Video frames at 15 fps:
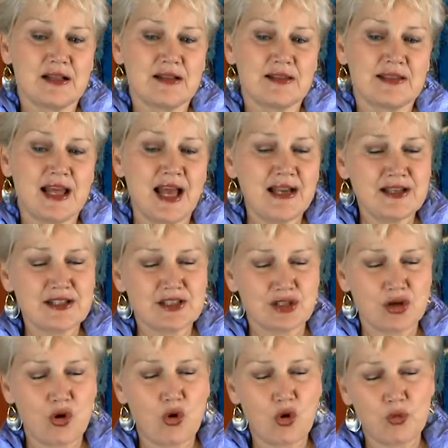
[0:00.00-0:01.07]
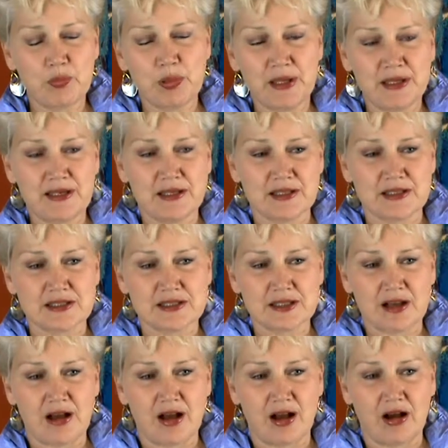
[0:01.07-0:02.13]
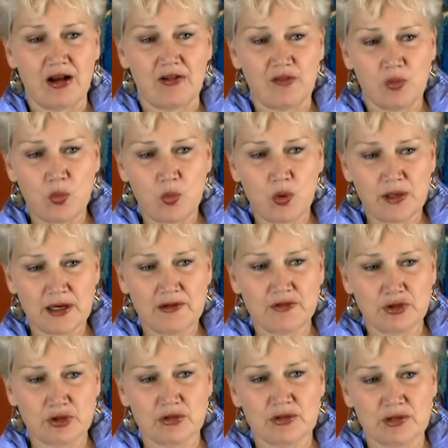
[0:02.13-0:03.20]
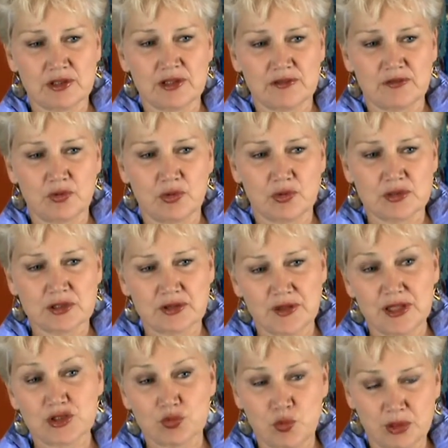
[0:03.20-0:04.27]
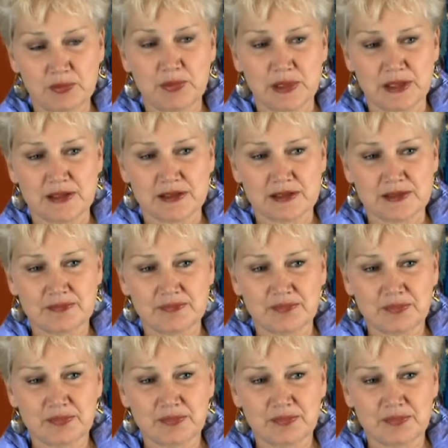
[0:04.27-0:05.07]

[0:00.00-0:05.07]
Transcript: That is a core piece of whatever you're looking for. So that's one piece.